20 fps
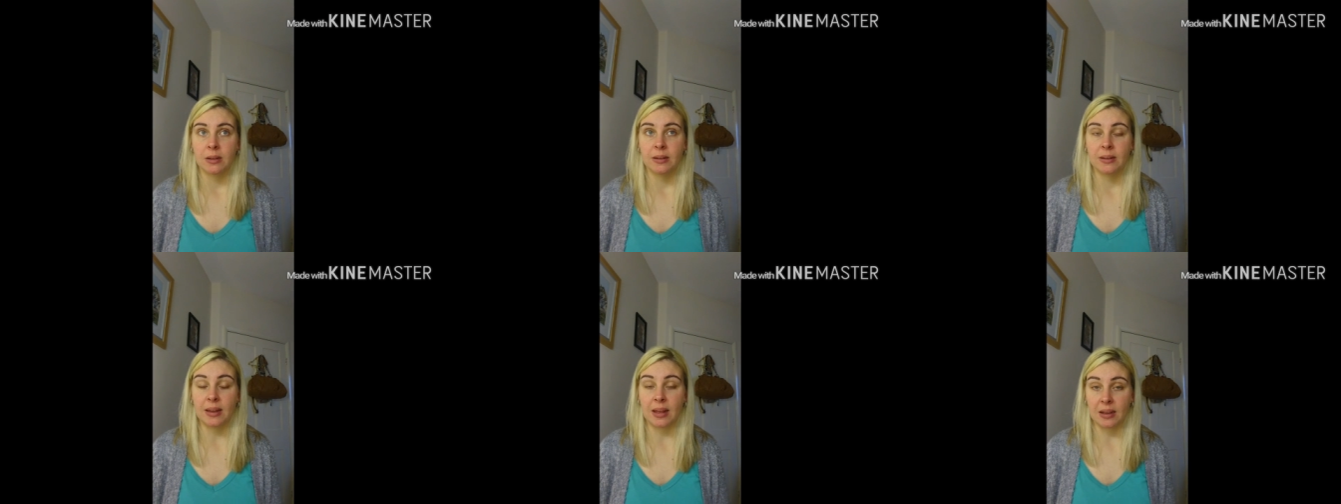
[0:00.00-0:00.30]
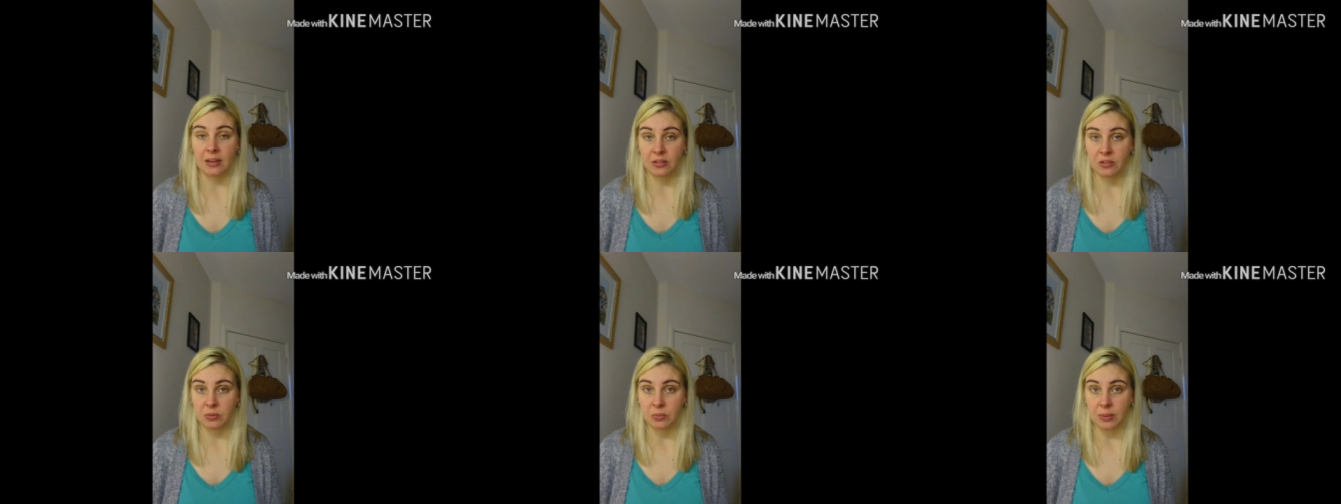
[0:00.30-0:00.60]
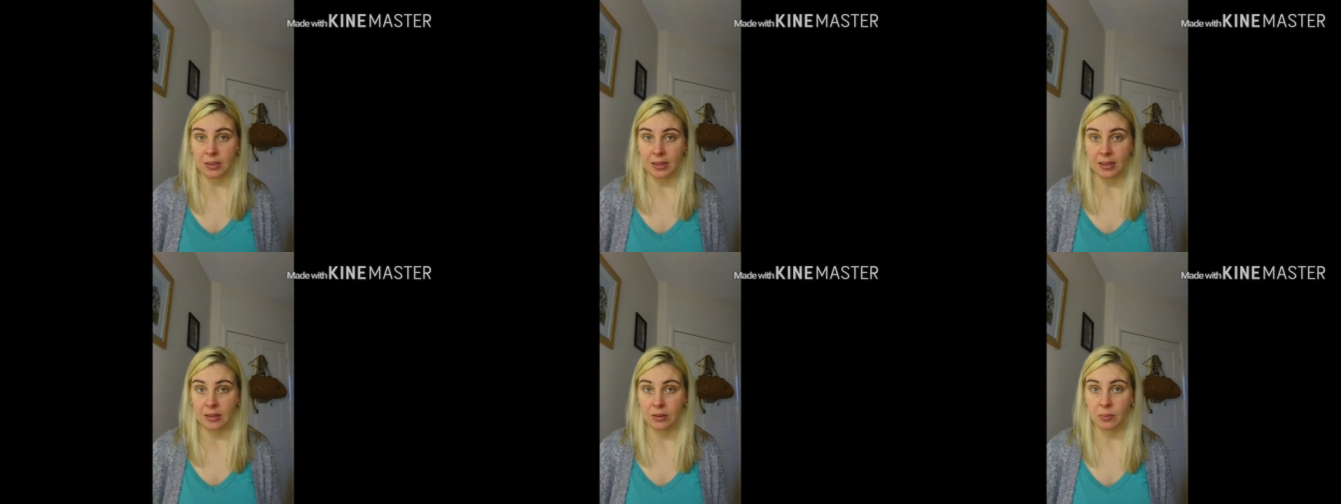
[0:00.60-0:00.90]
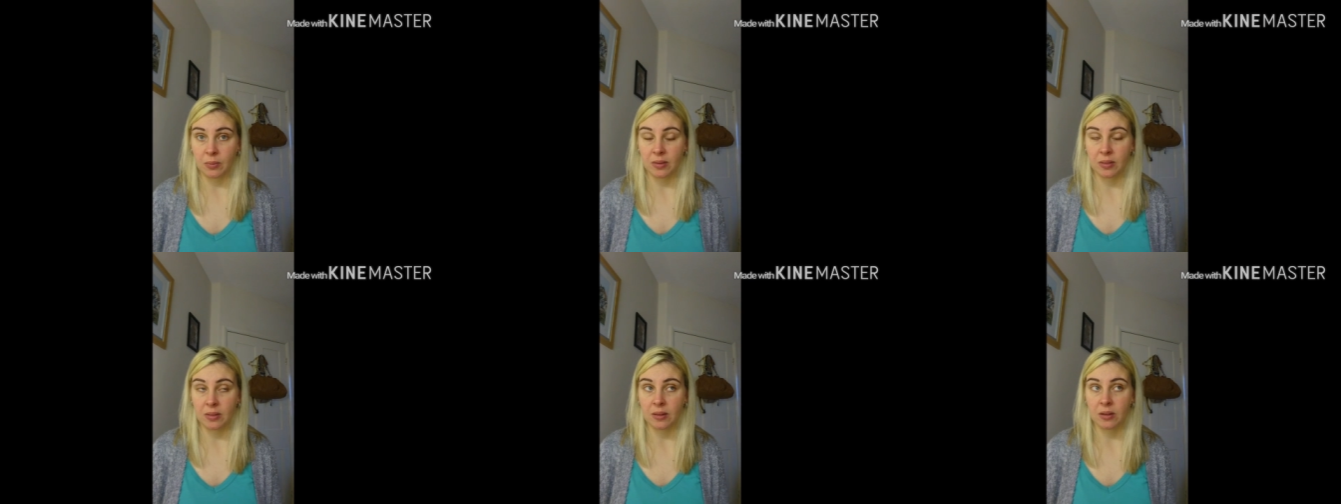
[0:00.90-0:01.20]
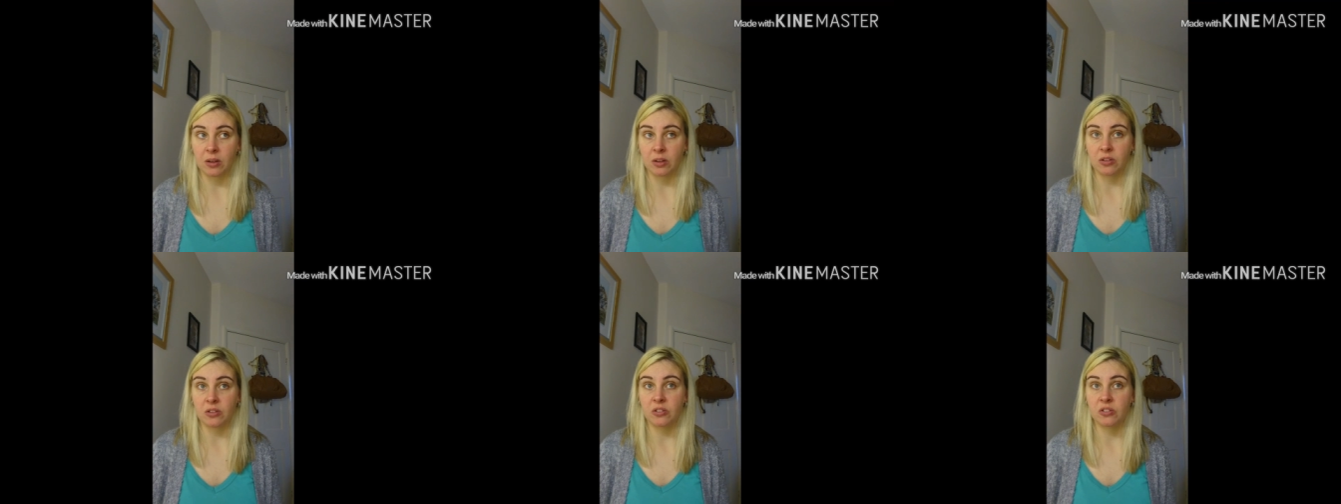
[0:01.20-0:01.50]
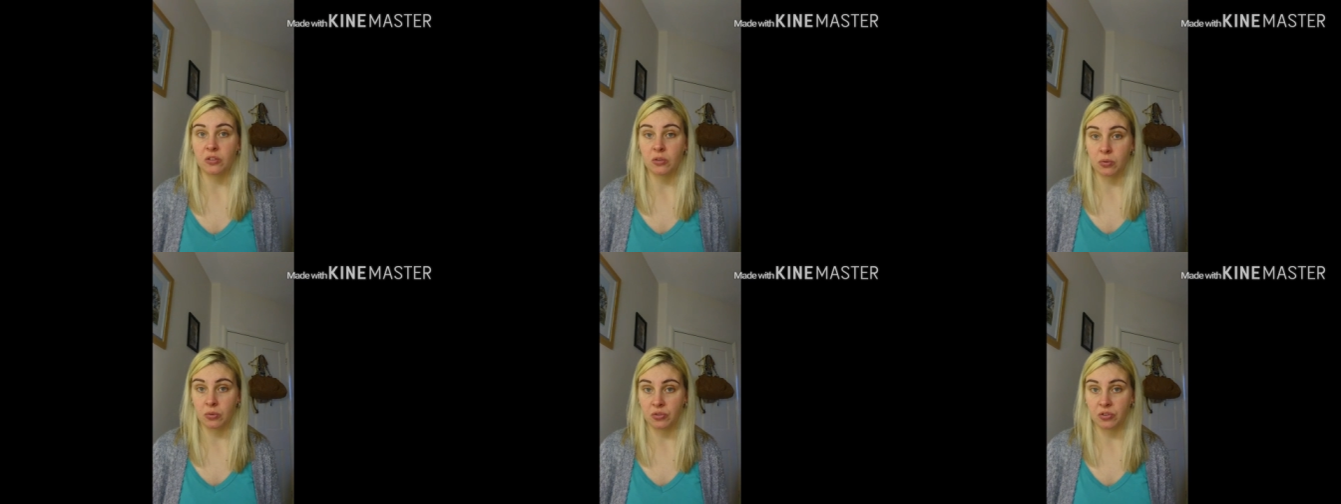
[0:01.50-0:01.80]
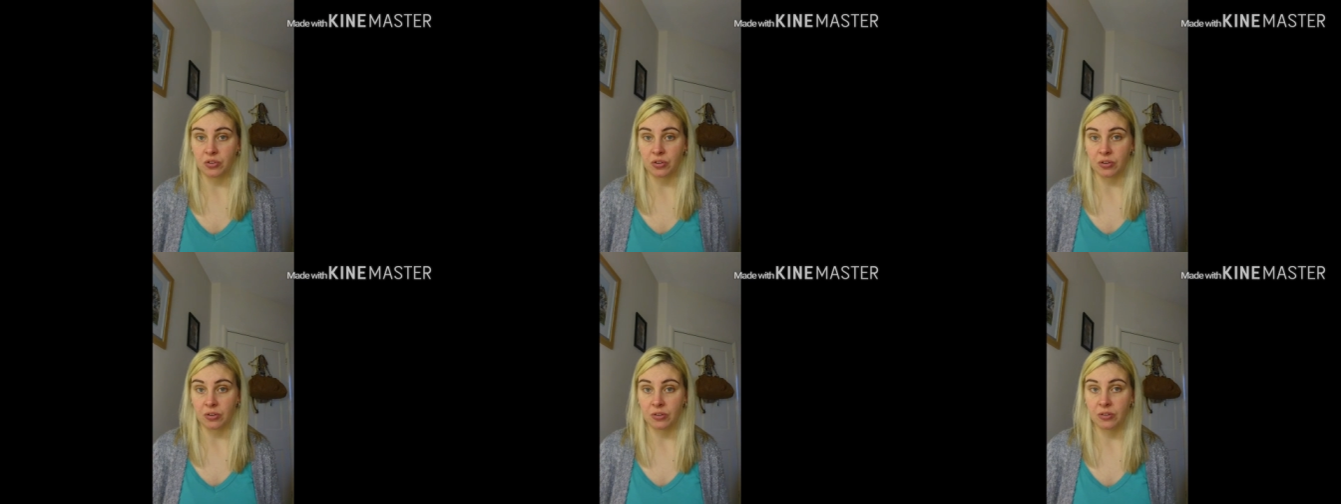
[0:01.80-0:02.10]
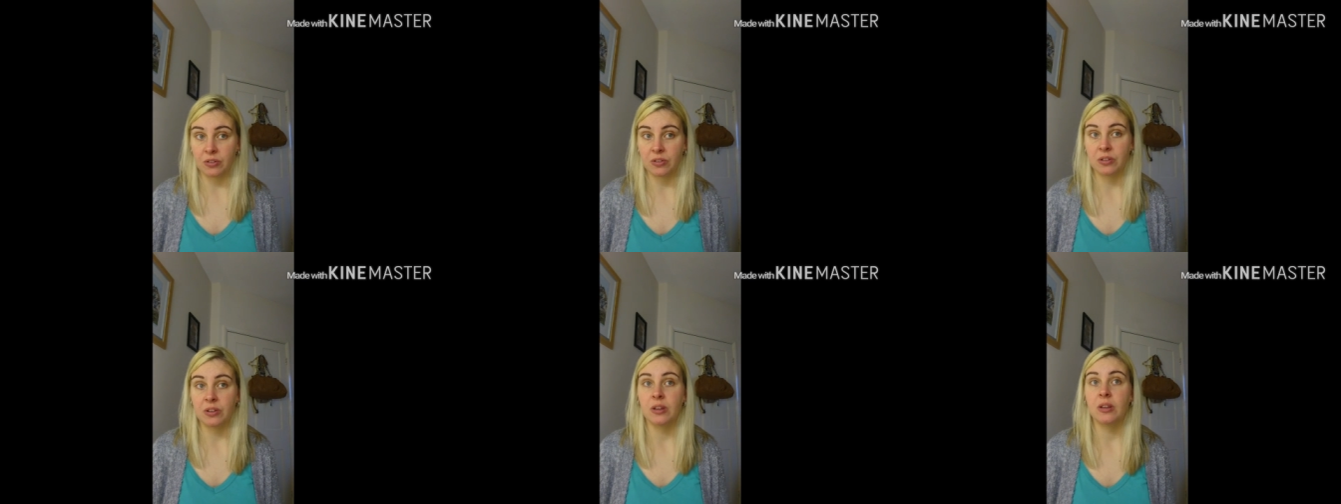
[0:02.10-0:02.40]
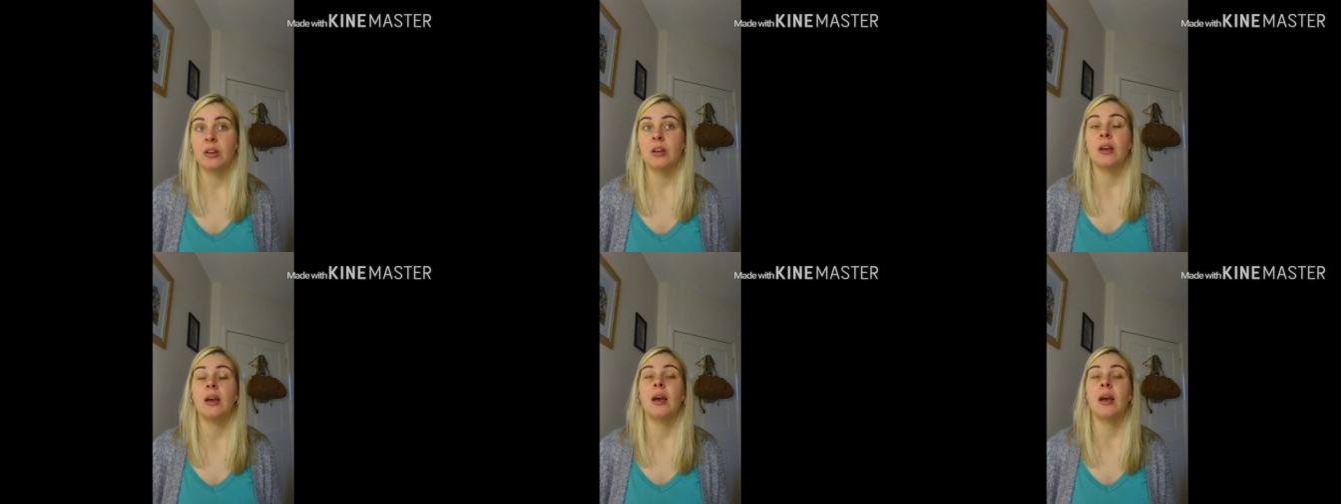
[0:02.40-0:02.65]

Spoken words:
next week with the consultant,